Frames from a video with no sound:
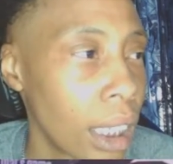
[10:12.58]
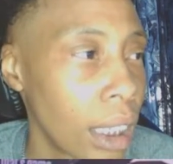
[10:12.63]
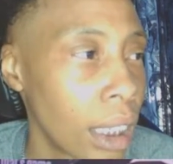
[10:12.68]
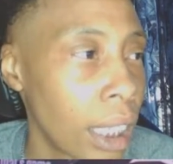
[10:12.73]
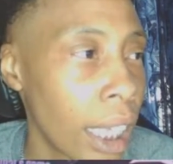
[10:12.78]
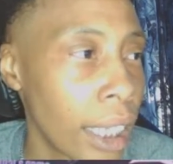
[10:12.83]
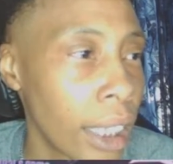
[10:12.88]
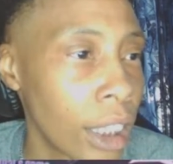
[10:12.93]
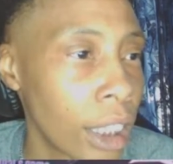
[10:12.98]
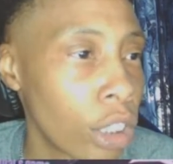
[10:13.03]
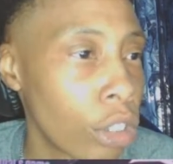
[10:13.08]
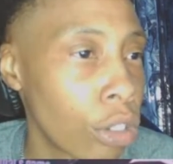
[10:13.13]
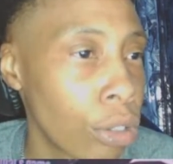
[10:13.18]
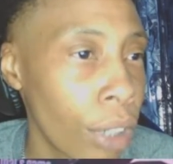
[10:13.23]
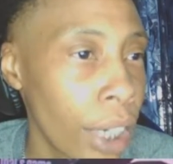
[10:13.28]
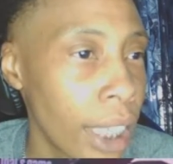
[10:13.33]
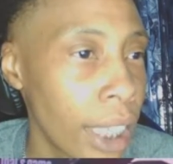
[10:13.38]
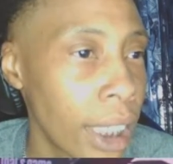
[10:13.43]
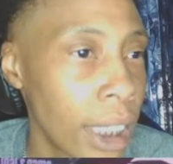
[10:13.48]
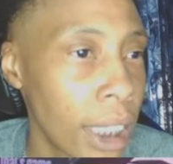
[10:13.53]
that is
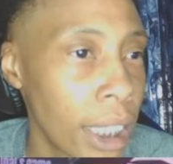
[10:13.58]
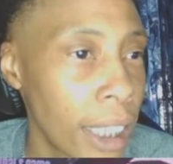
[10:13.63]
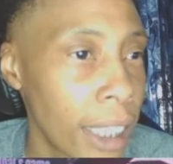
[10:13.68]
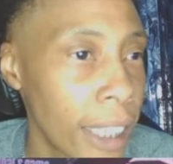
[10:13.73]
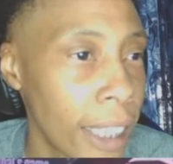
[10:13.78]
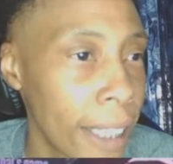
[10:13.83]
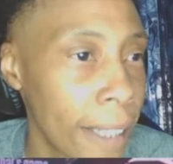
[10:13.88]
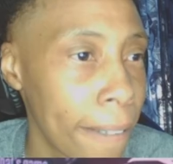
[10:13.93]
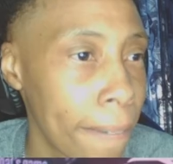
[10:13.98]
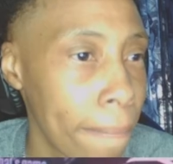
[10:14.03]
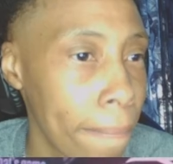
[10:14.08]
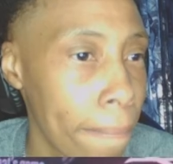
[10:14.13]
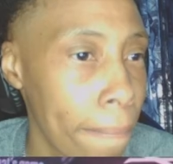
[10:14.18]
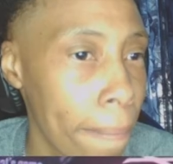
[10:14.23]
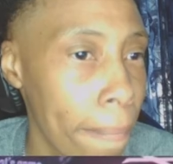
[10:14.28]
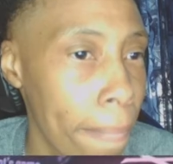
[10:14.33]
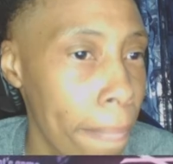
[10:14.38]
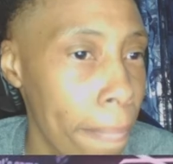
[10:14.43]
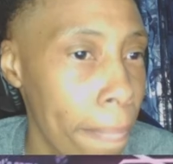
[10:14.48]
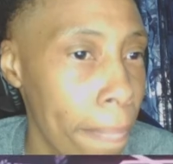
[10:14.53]
crazy.
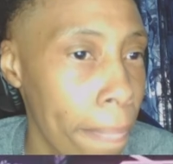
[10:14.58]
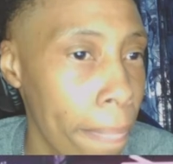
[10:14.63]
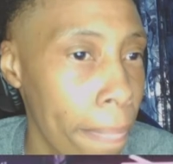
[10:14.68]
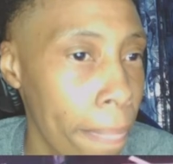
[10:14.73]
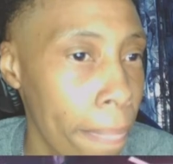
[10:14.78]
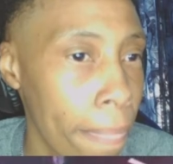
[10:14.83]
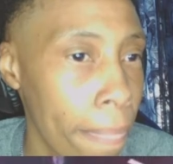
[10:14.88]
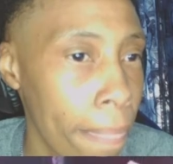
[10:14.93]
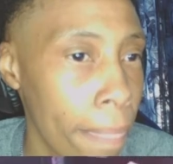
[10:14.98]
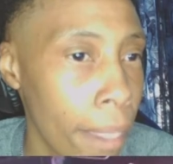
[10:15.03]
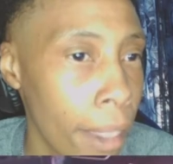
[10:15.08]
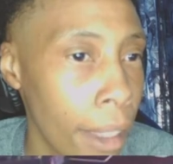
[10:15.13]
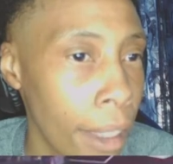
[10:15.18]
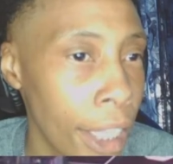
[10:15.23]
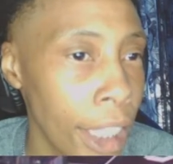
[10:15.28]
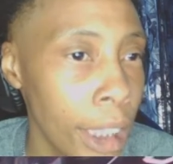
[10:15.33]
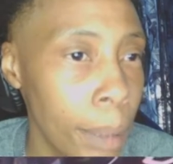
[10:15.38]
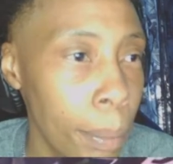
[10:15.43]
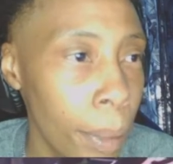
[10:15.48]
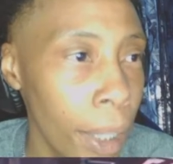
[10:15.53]

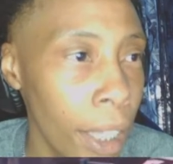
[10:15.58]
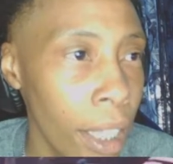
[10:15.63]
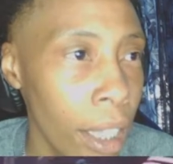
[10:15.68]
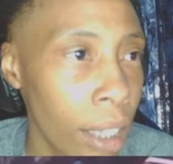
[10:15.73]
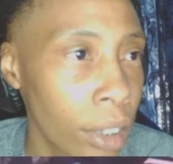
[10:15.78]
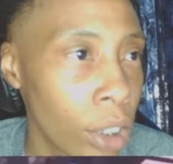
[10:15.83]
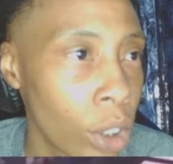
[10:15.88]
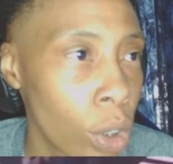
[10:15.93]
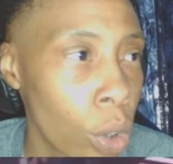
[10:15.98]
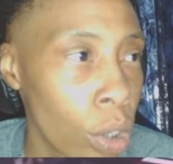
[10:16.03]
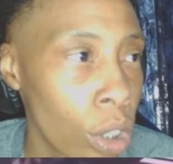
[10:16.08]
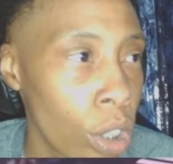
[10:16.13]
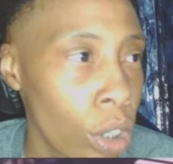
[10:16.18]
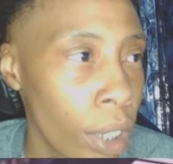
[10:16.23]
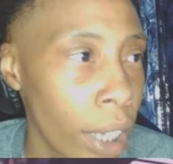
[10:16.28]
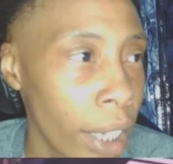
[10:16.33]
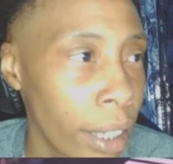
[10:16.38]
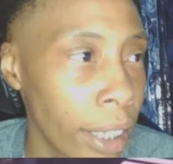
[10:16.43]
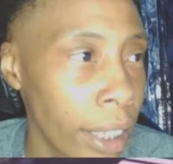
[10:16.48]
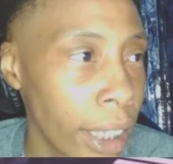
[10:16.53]
This playoffs is going to go
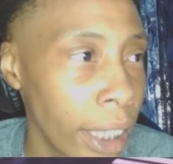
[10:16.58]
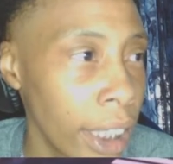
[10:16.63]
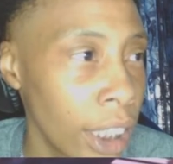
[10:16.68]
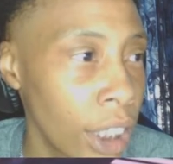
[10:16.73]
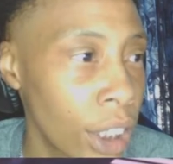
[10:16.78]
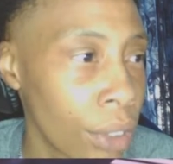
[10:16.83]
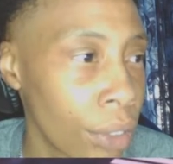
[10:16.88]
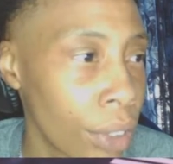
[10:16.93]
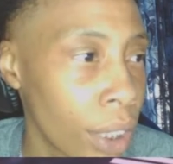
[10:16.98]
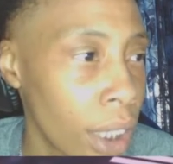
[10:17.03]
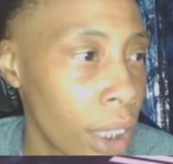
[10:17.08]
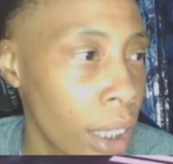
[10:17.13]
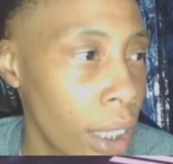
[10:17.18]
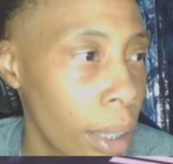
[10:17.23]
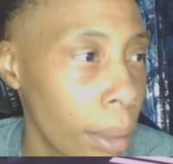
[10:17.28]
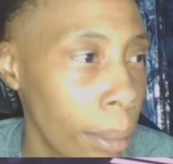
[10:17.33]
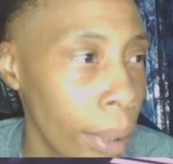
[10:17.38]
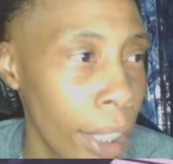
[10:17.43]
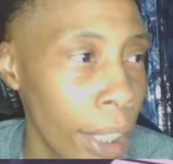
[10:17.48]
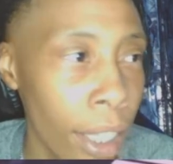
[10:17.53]
down in history.
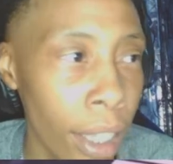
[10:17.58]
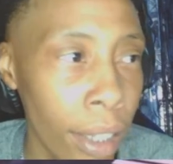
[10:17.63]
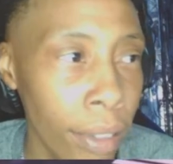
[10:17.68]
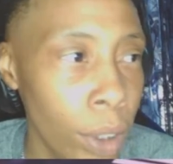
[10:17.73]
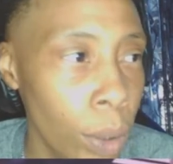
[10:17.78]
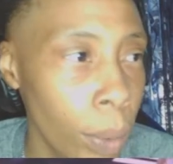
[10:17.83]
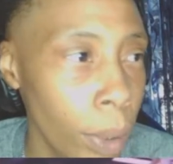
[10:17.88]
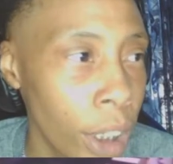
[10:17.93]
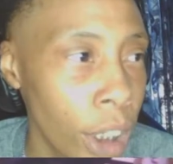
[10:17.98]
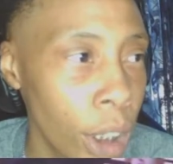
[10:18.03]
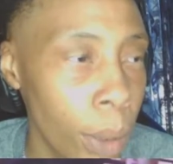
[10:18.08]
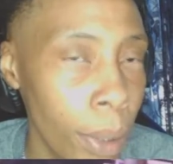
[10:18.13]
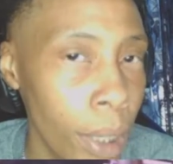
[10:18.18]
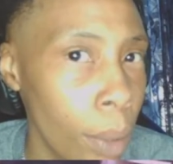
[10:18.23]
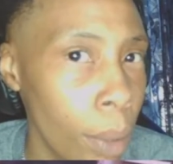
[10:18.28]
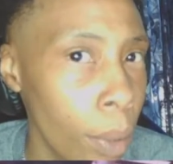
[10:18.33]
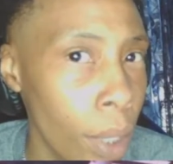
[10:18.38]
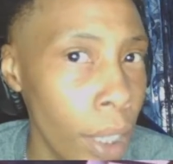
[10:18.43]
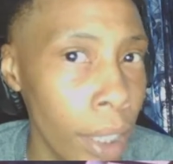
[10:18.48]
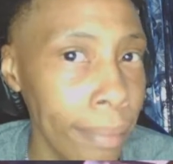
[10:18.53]
Playoffs
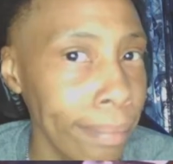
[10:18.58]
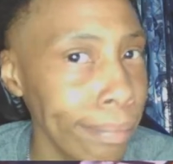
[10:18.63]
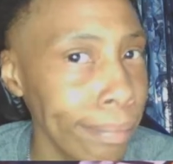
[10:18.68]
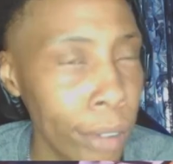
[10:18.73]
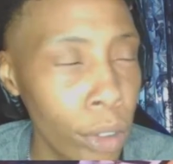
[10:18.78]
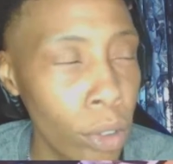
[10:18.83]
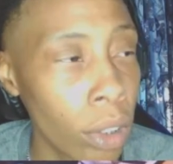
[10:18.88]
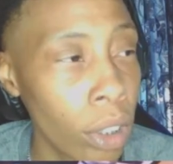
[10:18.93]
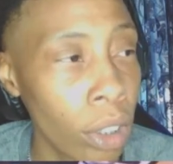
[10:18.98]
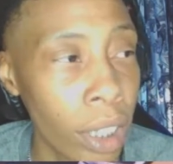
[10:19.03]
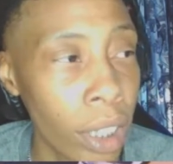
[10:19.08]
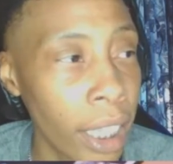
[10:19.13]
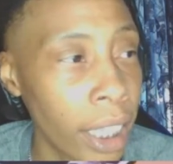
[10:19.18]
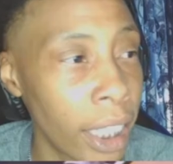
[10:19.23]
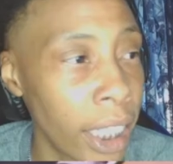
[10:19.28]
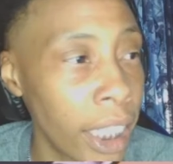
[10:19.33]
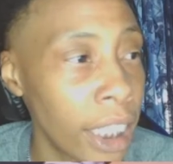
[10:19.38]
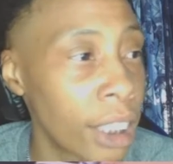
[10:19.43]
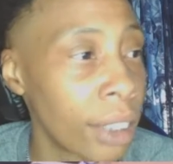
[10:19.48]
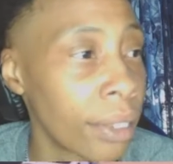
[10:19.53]
2021, it's going to go down
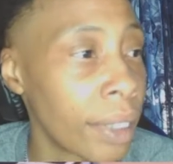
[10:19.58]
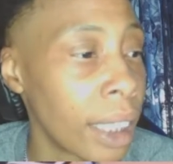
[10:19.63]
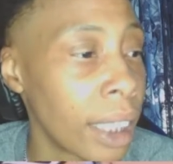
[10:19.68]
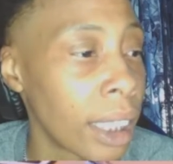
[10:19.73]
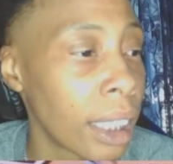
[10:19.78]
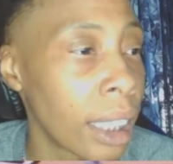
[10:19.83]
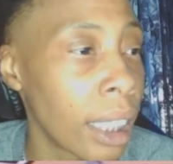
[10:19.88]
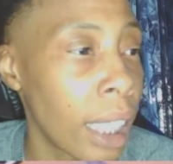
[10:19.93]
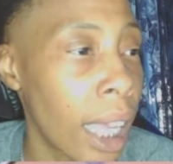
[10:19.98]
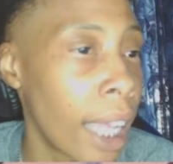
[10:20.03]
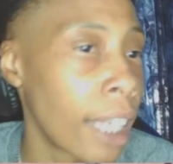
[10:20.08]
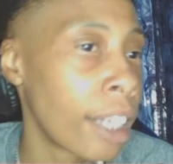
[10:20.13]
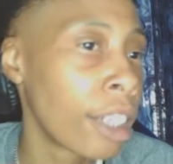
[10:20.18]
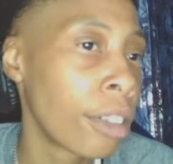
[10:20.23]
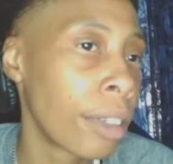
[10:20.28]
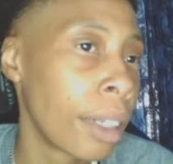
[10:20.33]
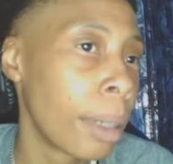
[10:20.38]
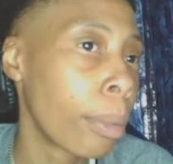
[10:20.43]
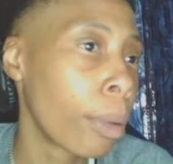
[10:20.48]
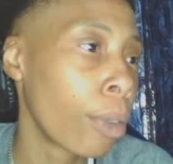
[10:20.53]
in history. There's a lot of
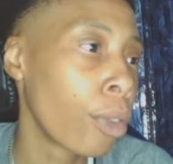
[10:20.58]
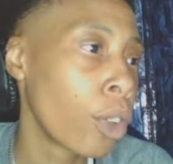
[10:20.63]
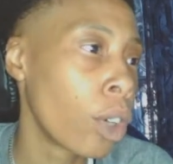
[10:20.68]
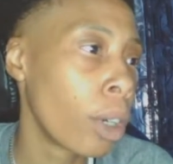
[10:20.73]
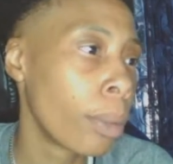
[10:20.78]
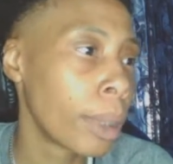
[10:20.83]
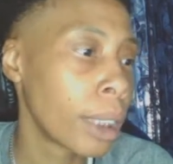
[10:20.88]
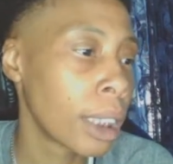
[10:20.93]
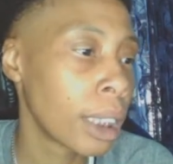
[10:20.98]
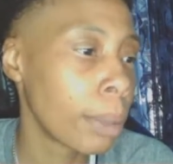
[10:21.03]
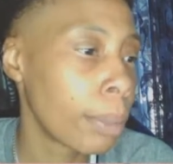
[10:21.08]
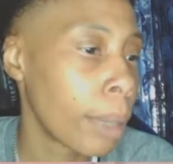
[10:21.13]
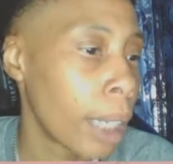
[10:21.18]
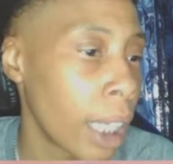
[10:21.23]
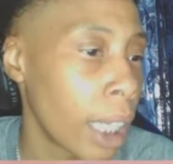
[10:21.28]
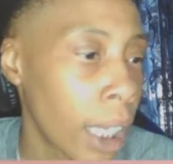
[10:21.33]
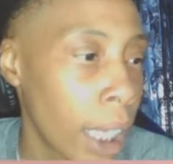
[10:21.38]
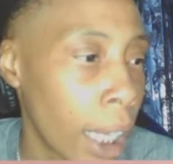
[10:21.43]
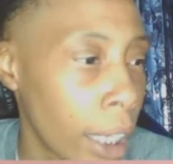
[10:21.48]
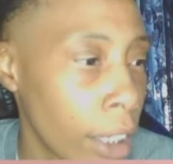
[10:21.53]
great performances by
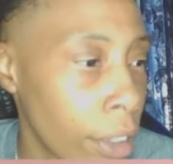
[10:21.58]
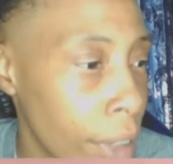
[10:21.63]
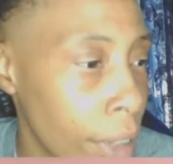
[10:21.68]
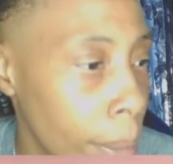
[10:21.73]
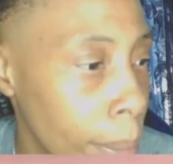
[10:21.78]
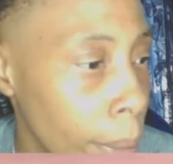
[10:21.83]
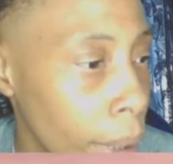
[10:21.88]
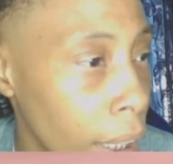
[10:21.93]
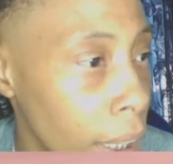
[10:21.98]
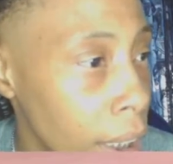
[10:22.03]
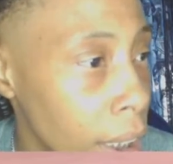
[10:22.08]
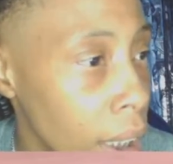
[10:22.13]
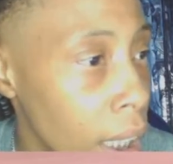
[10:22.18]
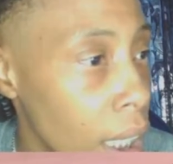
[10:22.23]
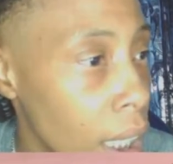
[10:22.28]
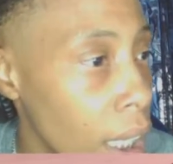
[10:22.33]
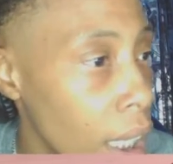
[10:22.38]
a lot of great players.